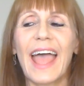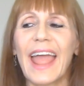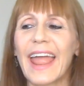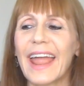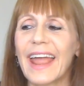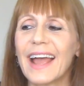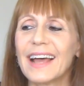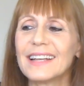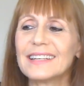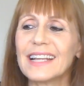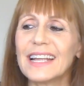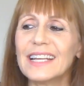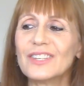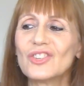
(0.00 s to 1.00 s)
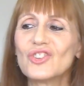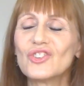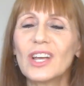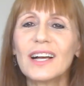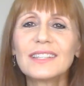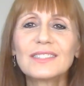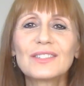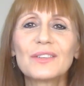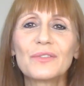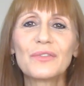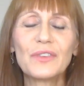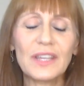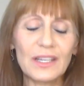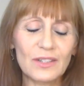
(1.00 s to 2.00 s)
and it just
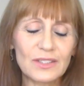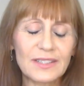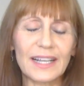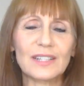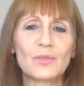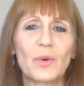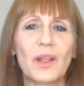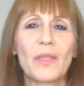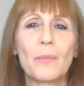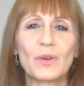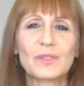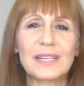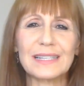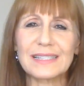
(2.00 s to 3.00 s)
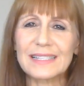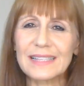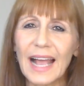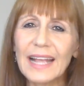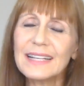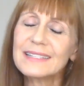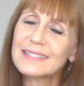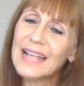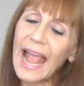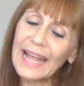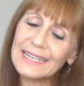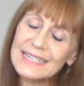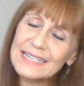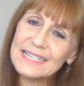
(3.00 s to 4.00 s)
feels like it's one of the most concise
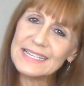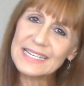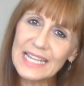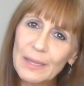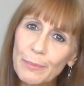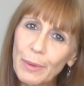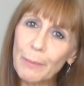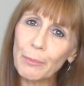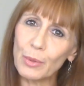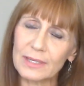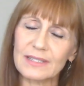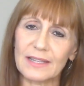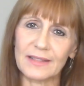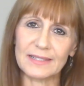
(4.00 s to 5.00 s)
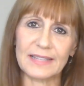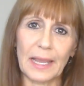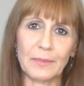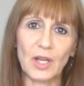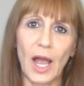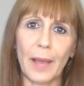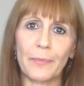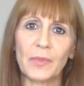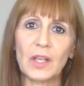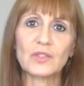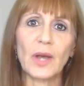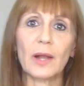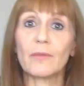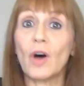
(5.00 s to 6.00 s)
and deep books at the same time.
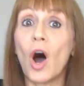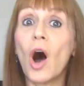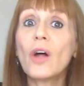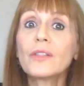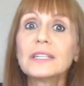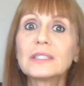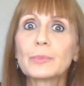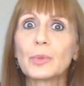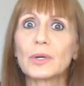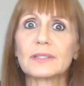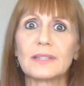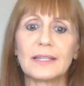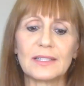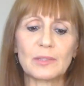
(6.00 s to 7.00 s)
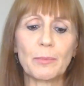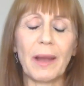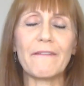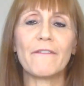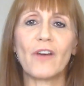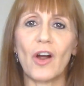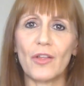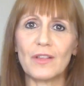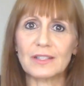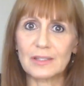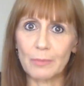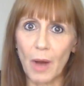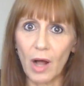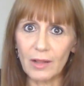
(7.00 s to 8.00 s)
So, out of all these books, it is by far the
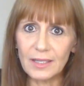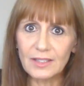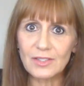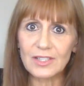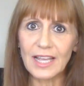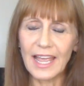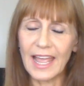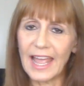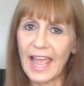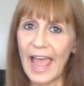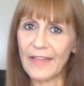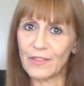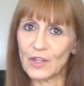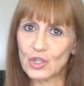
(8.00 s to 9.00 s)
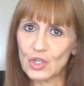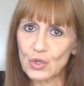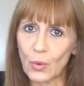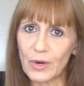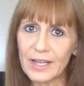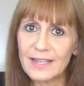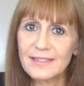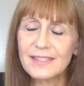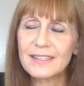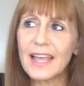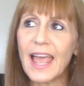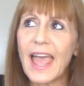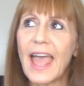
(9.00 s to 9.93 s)
smallest and the shortest,